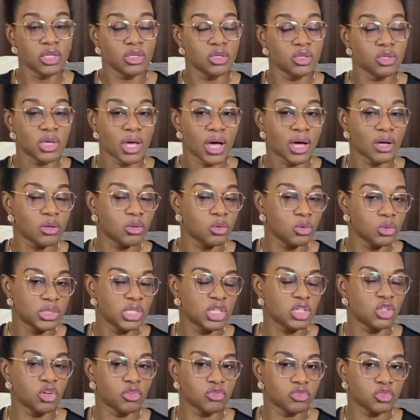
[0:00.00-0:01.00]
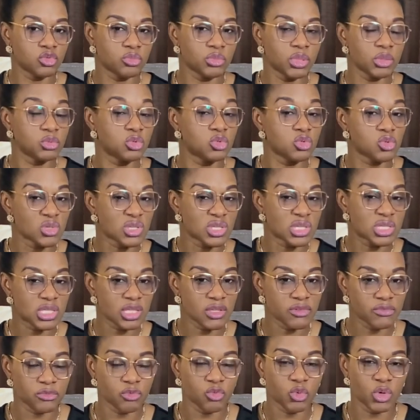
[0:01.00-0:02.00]
You are good enough to be able to
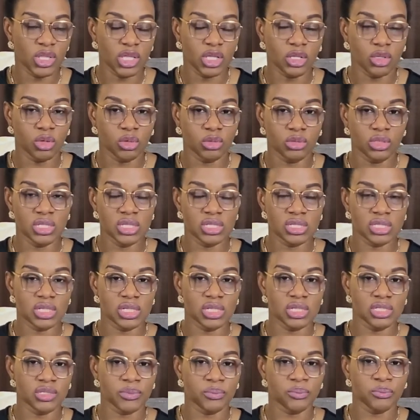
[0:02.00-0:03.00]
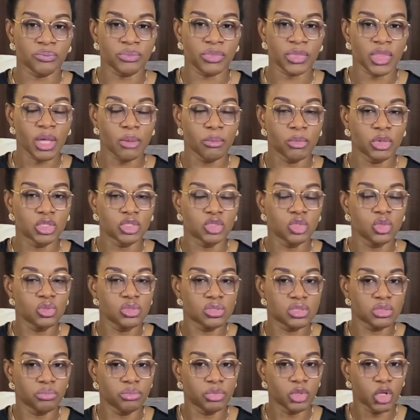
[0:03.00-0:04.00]
sift within all these things, but
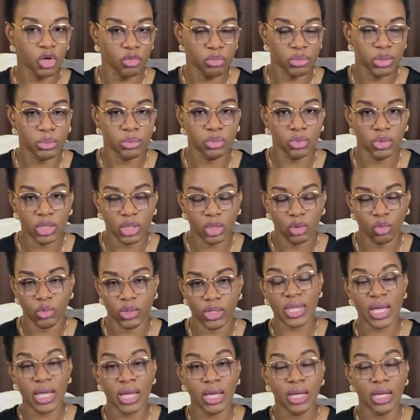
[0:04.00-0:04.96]
don't block people away.